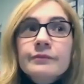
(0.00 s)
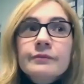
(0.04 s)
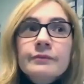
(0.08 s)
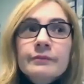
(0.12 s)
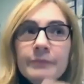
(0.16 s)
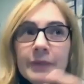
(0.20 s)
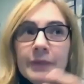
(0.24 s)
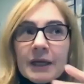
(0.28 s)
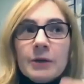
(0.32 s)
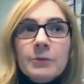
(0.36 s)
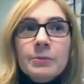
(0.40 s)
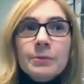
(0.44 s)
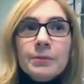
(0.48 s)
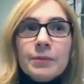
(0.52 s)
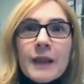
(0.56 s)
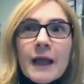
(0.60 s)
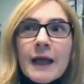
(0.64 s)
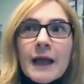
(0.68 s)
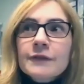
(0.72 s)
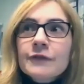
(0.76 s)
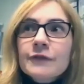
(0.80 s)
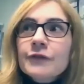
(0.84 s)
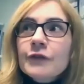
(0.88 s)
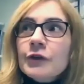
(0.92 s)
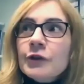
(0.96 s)
big
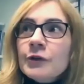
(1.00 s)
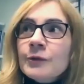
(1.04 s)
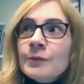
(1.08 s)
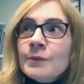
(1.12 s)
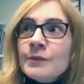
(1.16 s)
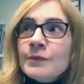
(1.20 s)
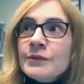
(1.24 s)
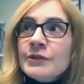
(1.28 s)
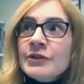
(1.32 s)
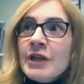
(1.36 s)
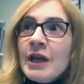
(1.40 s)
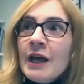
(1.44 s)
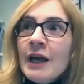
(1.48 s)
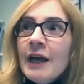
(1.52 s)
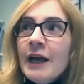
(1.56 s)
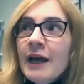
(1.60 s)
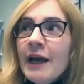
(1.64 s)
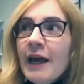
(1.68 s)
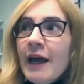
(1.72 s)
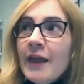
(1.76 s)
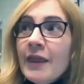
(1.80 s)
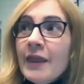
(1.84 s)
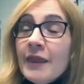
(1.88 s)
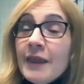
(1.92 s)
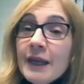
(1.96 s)
platforms,
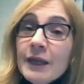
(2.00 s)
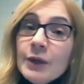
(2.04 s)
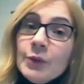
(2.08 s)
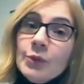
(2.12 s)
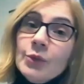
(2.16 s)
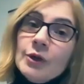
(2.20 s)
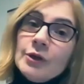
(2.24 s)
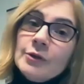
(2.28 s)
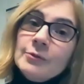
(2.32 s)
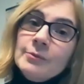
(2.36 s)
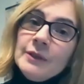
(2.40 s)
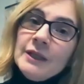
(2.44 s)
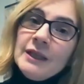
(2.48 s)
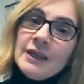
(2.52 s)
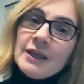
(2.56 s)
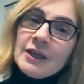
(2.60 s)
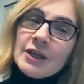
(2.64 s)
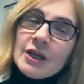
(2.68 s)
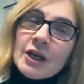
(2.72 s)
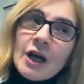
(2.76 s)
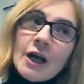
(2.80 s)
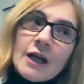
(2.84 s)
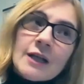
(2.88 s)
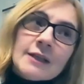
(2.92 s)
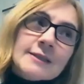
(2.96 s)
and they were being
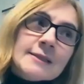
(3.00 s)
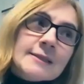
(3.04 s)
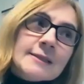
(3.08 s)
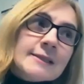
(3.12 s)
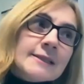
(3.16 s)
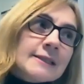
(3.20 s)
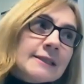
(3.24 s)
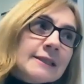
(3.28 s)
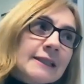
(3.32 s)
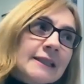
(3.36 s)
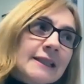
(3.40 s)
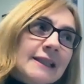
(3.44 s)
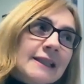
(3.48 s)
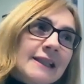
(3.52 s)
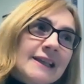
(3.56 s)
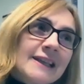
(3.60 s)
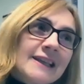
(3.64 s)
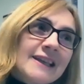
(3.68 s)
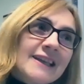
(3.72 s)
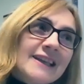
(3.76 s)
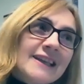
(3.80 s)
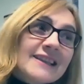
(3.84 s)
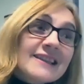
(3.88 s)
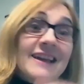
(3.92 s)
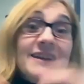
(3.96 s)

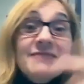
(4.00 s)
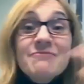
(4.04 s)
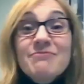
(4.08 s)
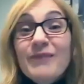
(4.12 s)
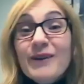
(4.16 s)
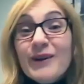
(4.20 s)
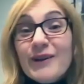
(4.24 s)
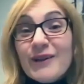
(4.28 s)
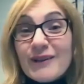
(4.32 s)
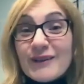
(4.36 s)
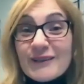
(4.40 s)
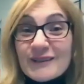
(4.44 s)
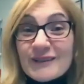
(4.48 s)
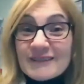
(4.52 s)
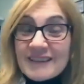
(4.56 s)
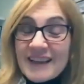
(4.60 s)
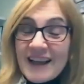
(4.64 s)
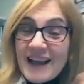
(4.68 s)
constantly labeled